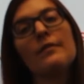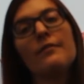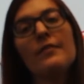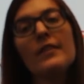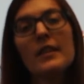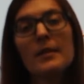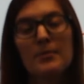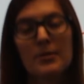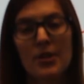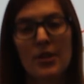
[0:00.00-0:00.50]
run
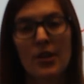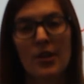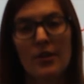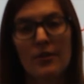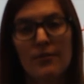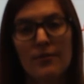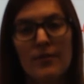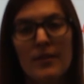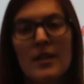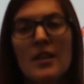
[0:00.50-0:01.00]
Phillips curve.
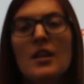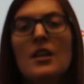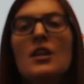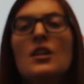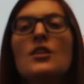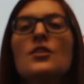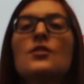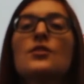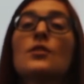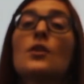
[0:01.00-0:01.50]

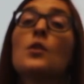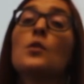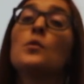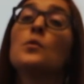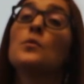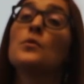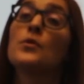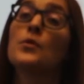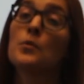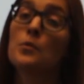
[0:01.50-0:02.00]
So
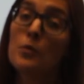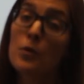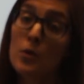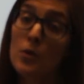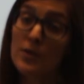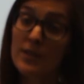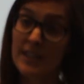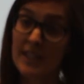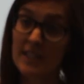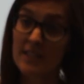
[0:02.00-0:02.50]
the
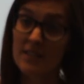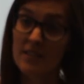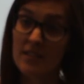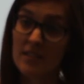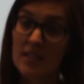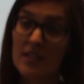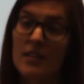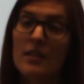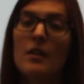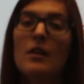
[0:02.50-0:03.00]
rule
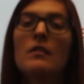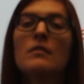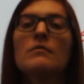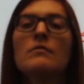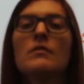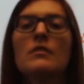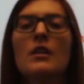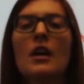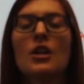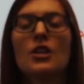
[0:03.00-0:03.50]
is
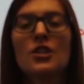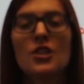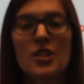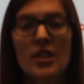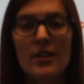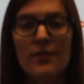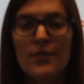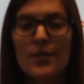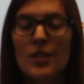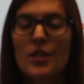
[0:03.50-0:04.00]
a
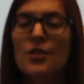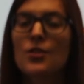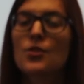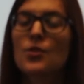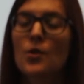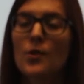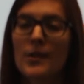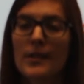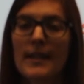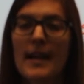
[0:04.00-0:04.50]
shift in the
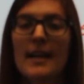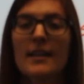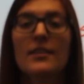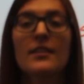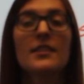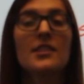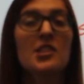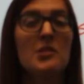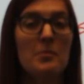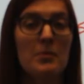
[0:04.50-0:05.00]
short run
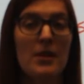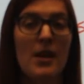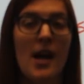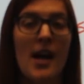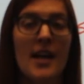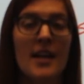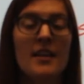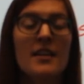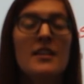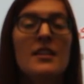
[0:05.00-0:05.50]
aggregate
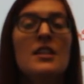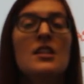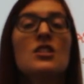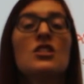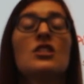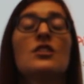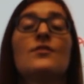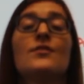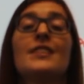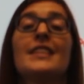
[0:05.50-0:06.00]
supply
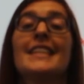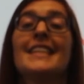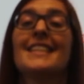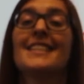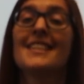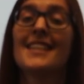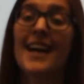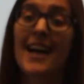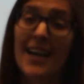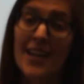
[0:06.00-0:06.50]
shifts the
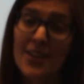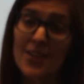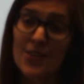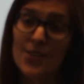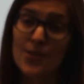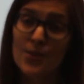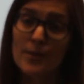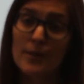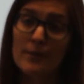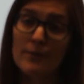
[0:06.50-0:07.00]
entire
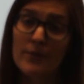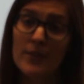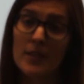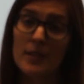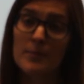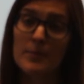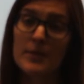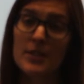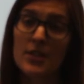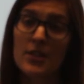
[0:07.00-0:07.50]
short run
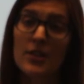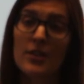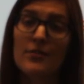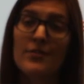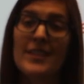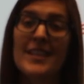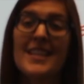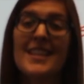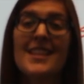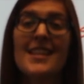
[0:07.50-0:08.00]
Phillips curve
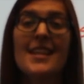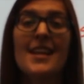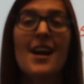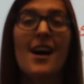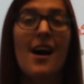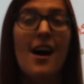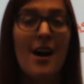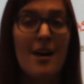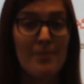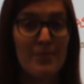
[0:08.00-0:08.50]
in the
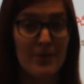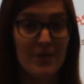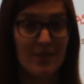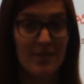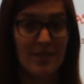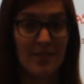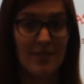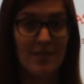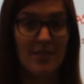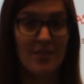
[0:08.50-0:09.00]

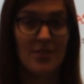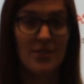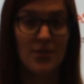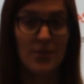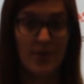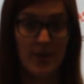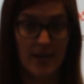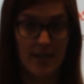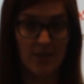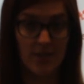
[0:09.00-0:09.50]
opposite
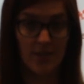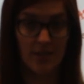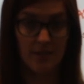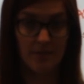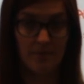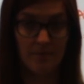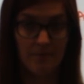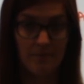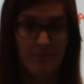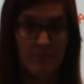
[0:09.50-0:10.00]
direction.
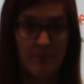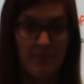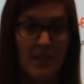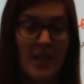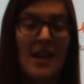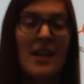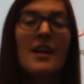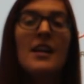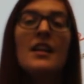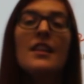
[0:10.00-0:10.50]

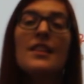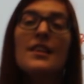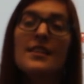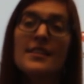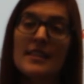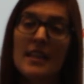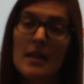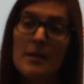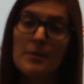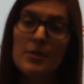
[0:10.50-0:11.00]
The
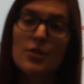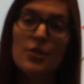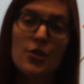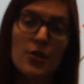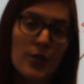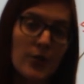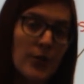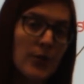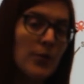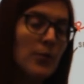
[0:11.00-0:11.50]
same is
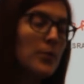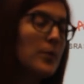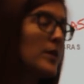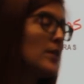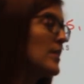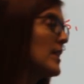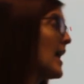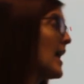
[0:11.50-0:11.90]
true with